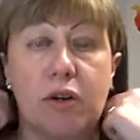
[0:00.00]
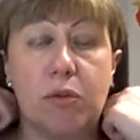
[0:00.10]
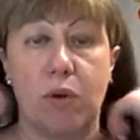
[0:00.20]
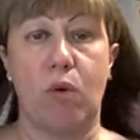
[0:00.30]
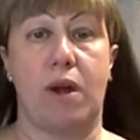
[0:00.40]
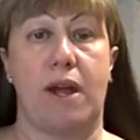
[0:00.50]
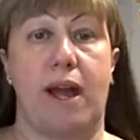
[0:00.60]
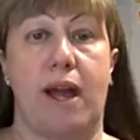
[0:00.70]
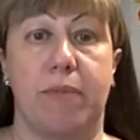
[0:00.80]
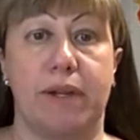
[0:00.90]
But what
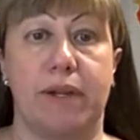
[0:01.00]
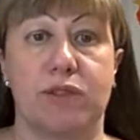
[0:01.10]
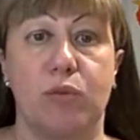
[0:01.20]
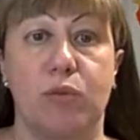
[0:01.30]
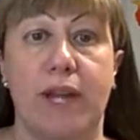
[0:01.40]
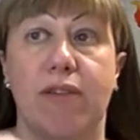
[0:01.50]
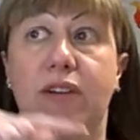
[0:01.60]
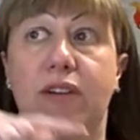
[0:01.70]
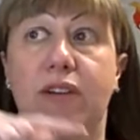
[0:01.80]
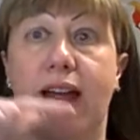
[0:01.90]
happens? We have
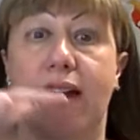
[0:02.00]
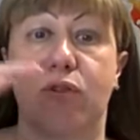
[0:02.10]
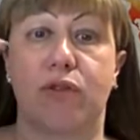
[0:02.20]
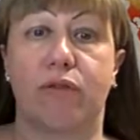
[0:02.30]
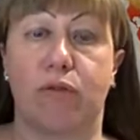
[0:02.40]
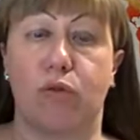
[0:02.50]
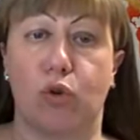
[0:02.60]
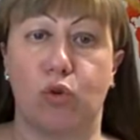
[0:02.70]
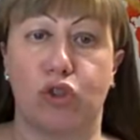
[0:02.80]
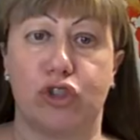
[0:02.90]
levels of
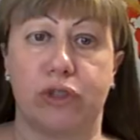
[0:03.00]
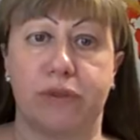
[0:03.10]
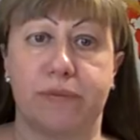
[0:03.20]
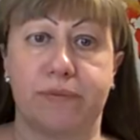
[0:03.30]
evolution.